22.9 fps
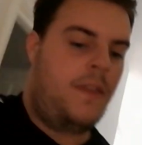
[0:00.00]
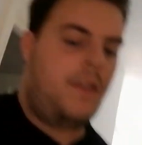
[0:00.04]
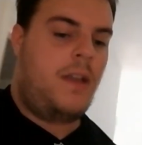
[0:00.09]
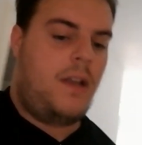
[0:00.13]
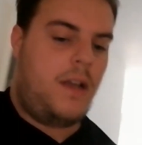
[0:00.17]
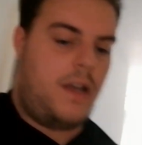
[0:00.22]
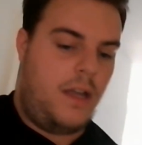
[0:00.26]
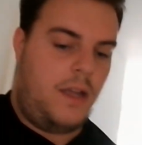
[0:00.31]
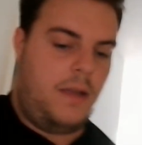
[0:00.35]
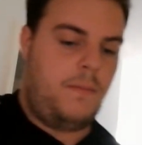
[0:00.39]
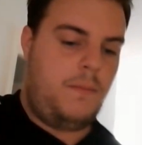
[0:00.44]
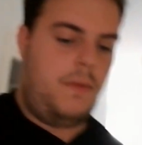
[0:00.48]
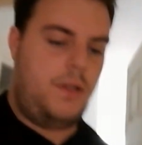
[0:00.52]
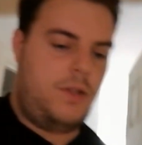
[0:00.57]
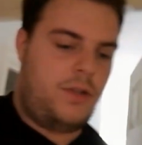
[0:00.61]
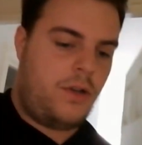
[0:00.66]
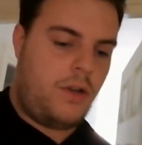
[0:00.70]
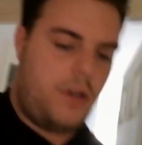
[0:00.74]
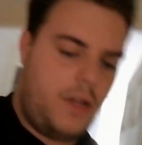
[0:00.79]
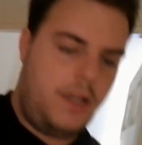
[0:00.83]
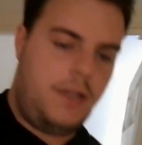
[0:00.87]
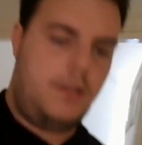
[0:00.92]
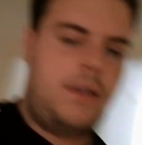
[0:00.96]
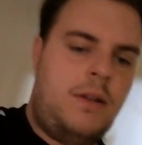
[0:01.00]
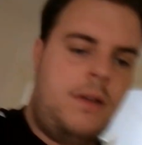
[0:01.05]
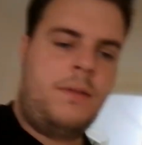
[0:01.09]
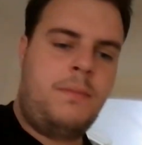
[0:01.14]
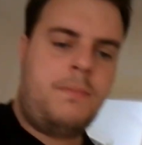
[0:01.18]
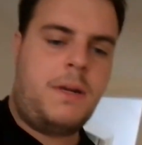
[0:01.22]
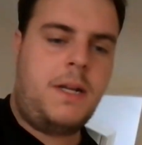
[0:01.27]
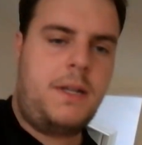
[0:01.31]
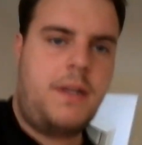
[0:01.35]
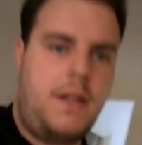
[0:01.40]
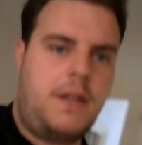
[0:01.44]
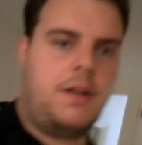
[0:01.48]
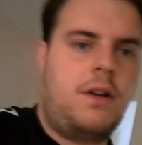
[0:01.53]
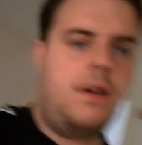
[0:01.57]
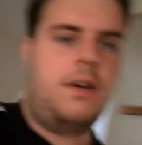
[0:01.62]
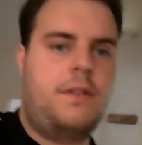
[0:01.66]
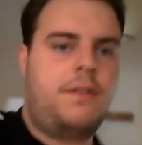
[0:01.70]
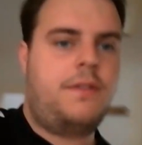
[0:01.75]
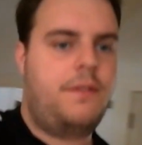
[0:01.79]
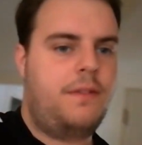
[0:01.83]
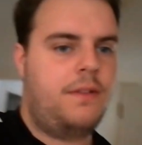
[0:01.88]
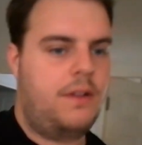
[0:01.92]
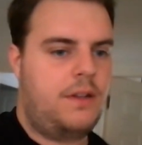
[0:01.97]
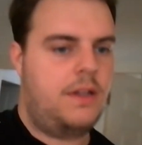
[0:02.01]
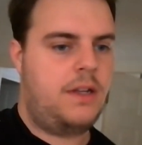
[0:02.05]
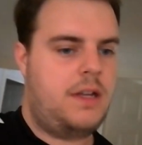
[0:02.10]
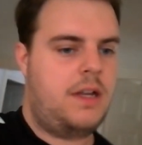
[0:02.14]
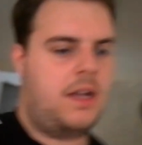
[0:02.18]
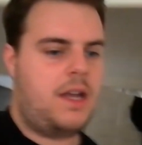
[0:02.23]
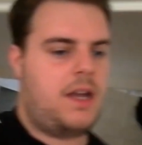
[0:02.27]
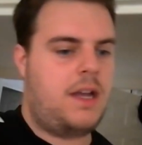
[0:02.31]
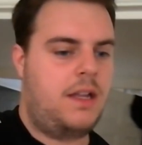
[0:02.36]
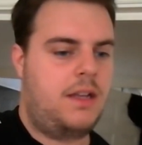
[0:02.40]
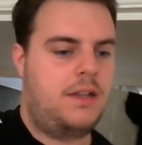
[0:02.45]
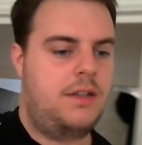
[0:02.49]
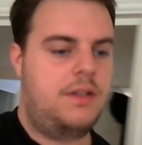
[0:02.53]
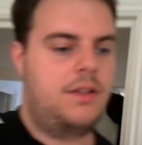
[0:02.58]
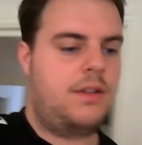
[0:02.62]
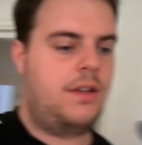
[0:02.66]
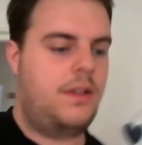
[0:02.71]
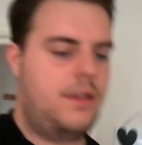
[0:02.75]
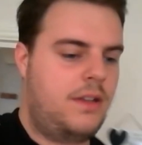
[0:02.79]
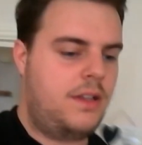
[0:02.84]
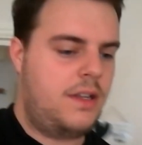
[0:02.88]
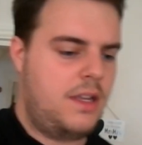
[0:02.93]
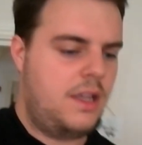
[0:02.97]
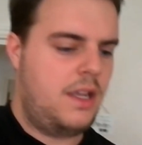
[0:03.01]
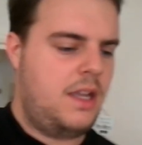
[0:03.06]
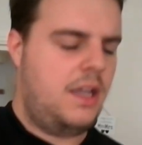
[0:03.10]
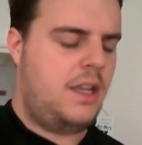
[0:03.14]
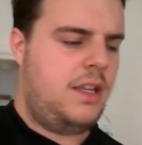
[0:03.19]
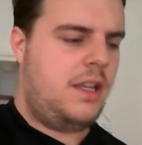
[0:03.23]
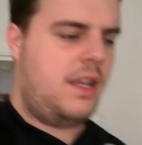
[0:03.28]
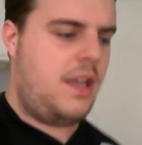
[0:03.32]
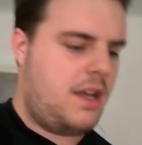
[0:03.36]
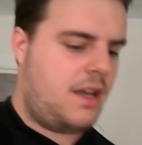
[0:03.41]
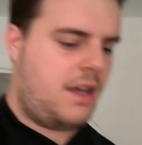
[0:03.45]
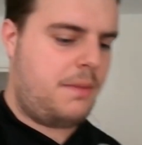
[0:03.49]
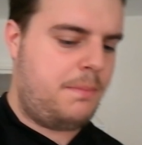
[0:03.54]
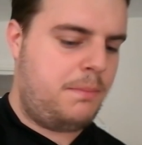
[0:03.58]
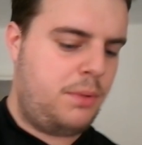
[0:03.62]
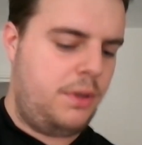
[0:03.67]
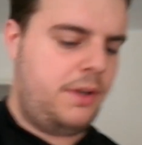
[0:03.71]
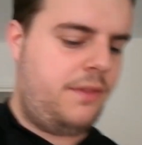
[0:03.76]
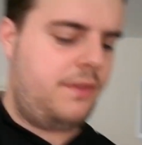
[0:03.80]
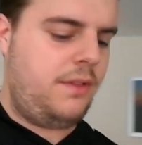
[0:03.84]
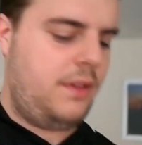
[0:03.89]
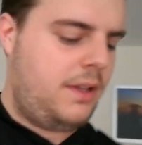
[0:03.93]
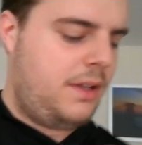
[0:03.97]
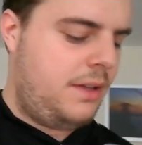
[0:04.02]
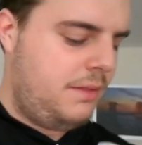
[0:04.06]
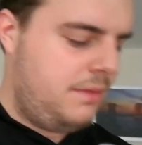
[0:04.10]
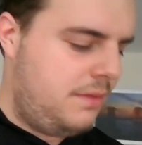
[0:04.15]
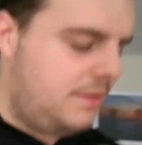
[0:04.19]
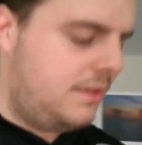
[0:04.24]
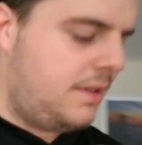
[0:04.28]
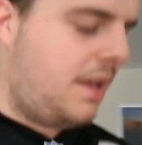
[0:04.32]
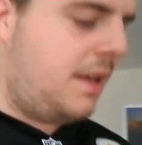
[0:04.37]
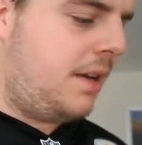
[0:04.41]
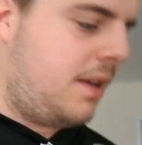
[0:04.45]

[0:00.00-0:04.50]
I'm enjoying my day off, and yeah, I briefly said